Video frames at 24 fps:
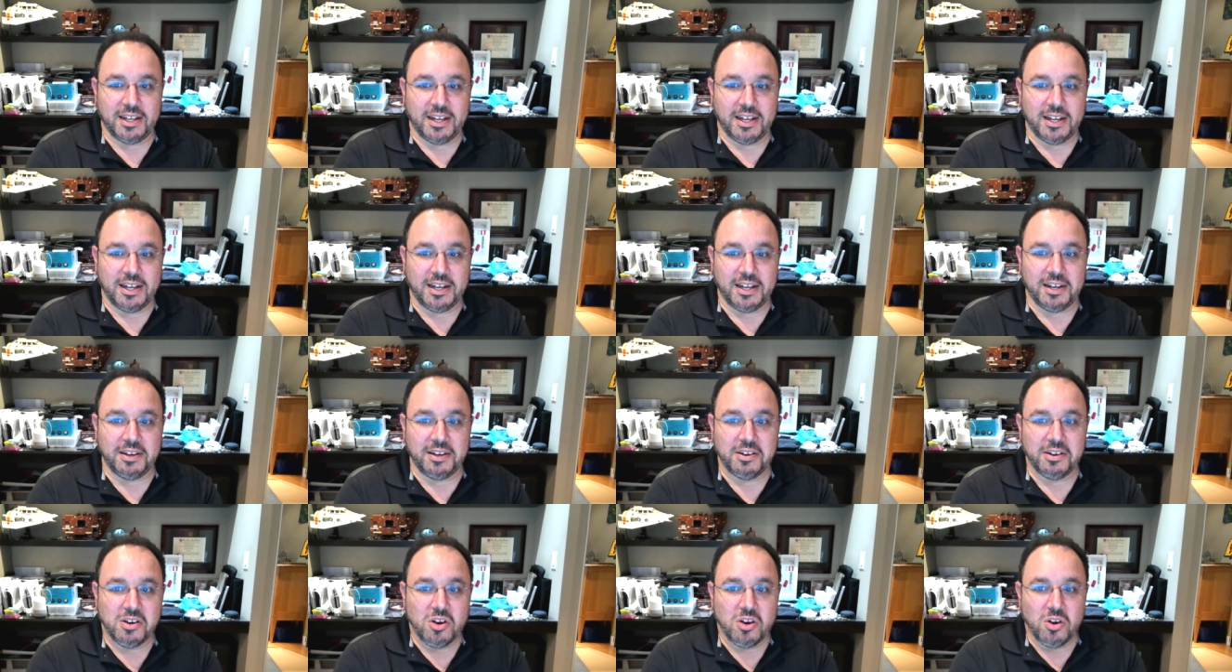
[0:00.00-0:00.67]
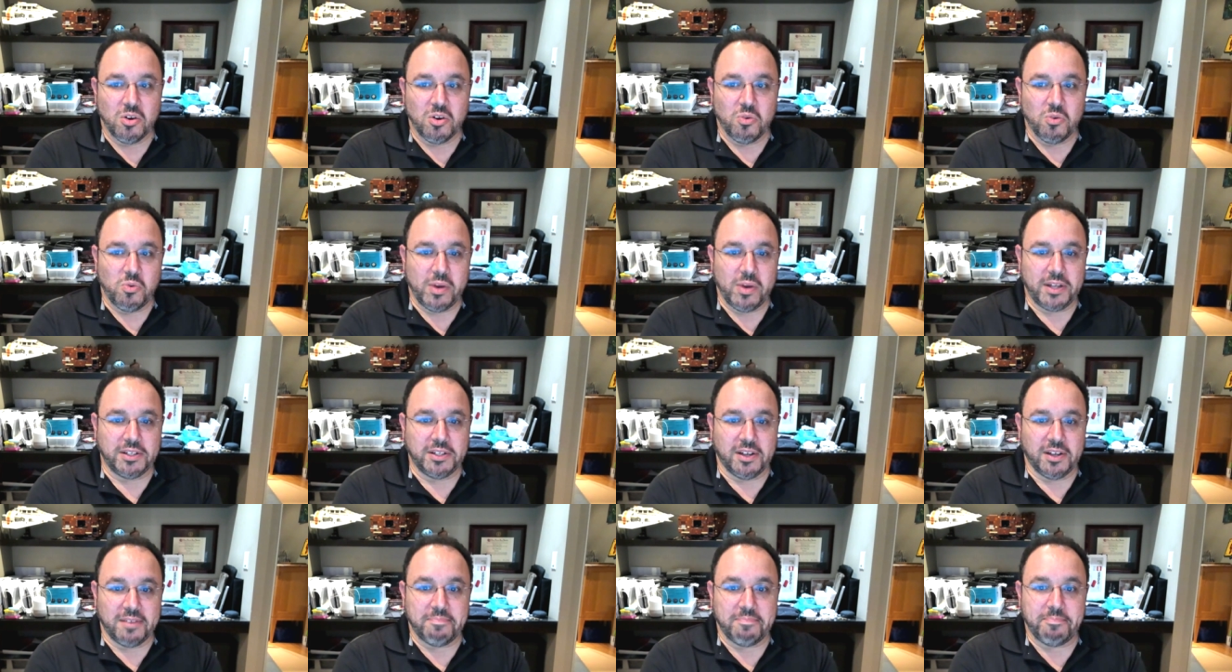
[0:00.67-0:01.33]
Uh, we're
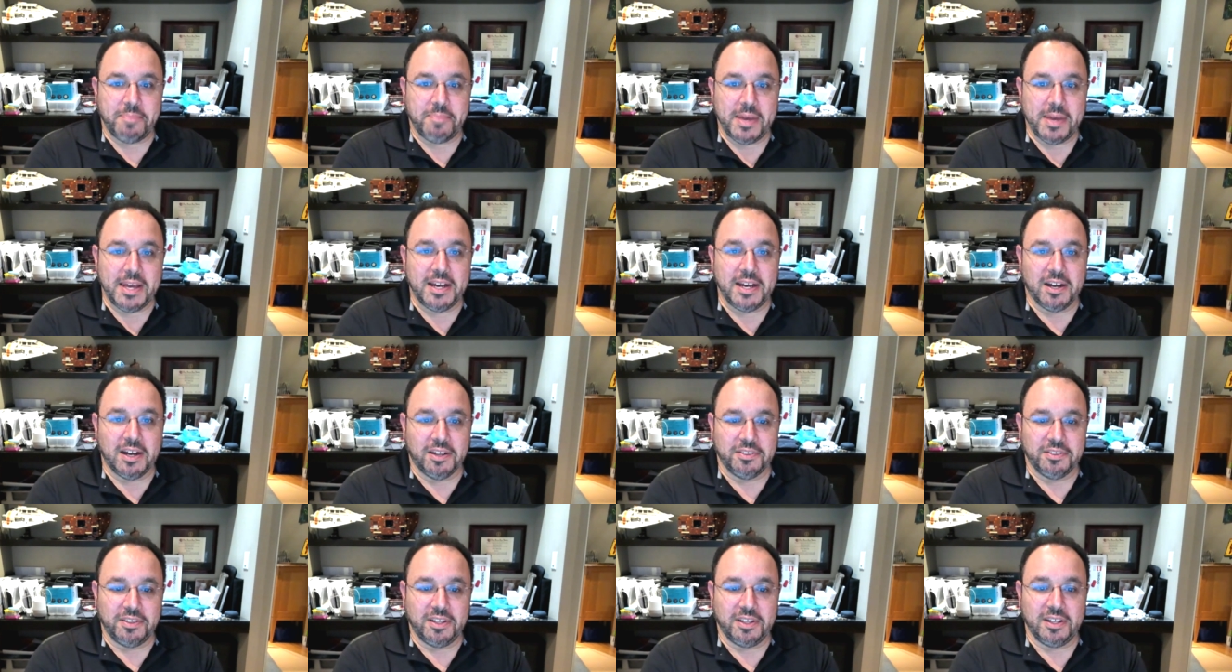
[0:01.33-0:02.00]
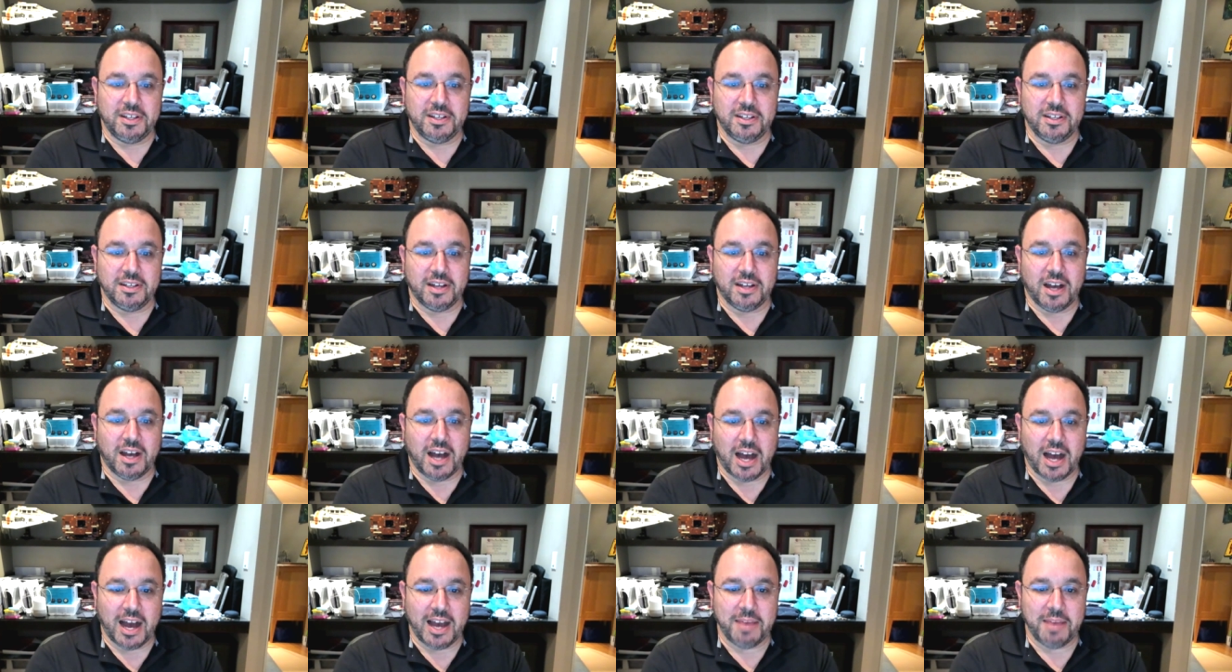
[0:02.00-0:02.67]
not big on the
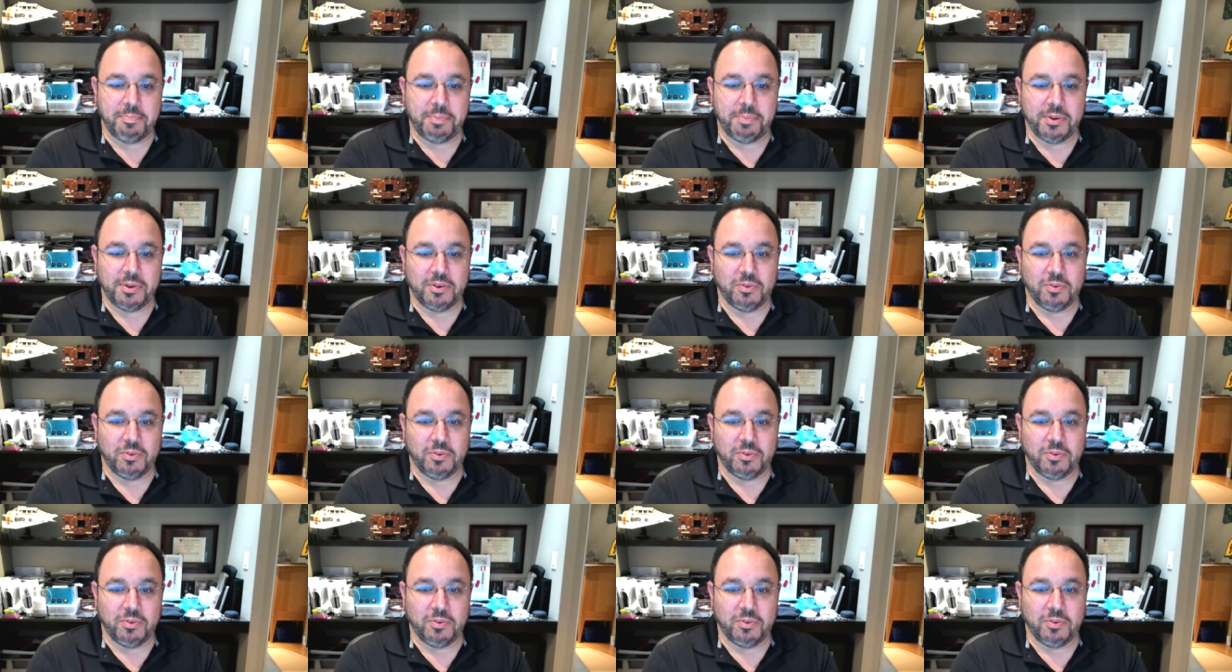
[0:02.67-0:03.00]
hype.